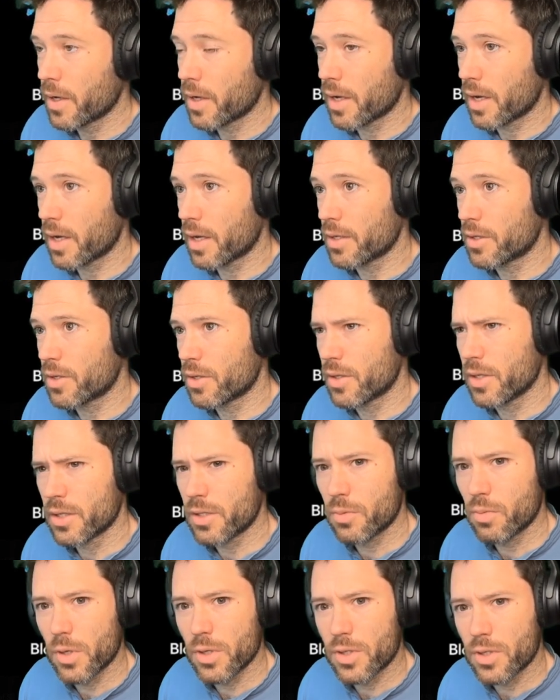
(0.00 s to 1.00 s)
And
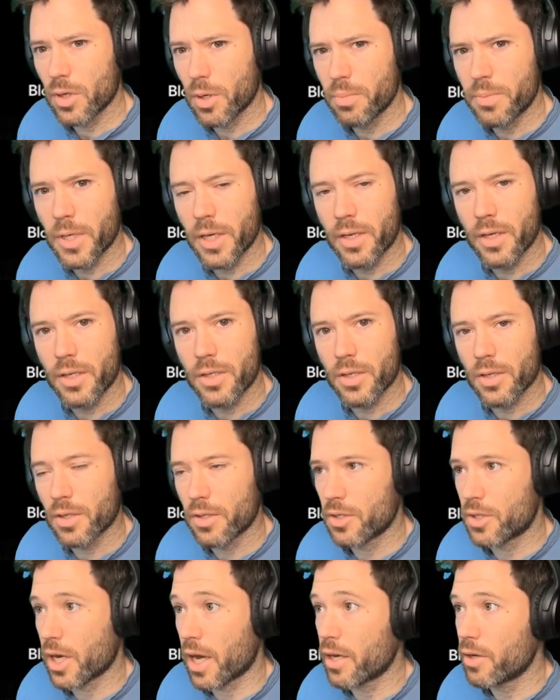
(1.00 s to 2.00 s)
this was updated
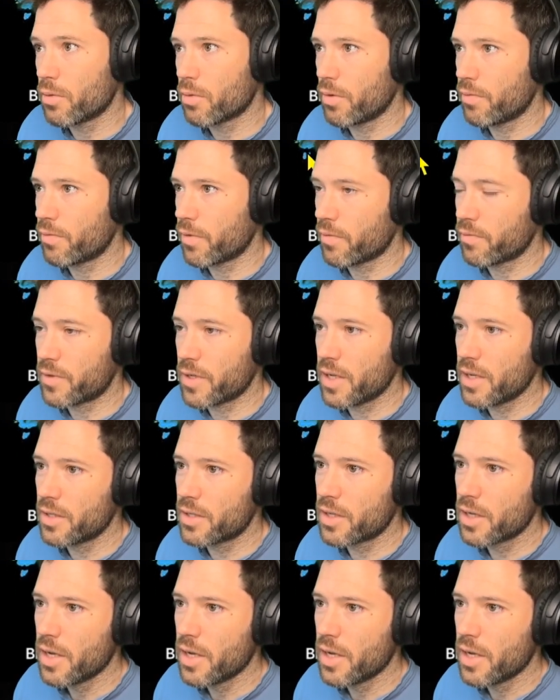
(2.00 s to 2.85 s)
on January 15th.